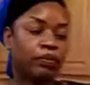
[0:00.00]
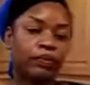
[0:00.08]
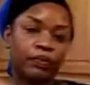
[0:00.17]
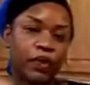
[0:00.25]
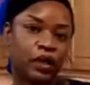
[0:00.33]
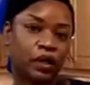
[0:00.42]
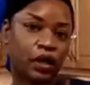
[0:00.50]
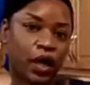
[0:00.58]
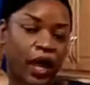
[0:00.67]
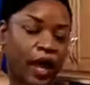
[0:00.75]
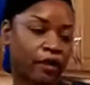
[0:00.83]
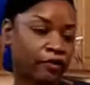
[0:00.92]
in
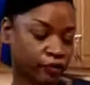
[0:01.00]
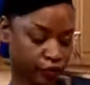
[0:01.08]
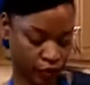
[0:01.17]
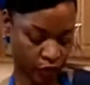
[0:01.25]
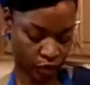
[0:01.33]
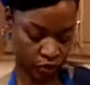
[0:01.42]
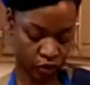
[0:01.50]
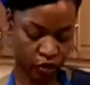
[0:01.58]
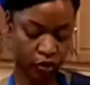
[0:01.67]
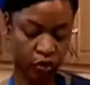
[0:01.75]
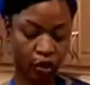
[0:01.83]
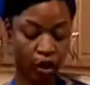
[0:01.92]
half. So I'll just show
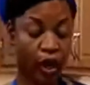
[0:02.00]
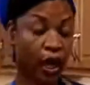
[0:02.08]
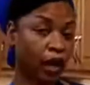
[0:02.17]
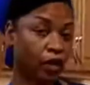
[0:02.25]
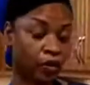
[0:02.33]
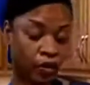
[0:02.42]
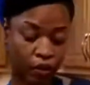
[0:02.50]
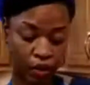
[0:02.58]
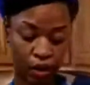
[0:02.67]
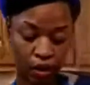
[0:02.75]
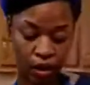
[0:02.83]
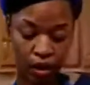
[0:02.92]
you all how
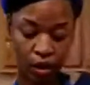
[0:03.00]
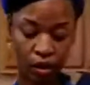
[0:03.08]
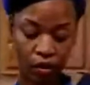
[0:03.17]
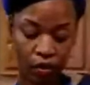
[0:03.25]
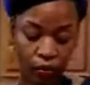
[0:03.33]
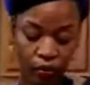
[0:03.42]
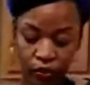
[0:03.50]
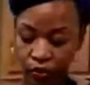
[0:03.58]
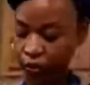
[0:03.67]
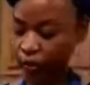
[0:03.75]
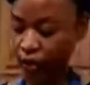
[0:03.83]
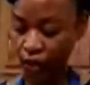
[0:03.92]
we're doing
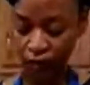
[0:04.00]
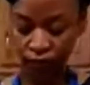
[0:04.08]
that.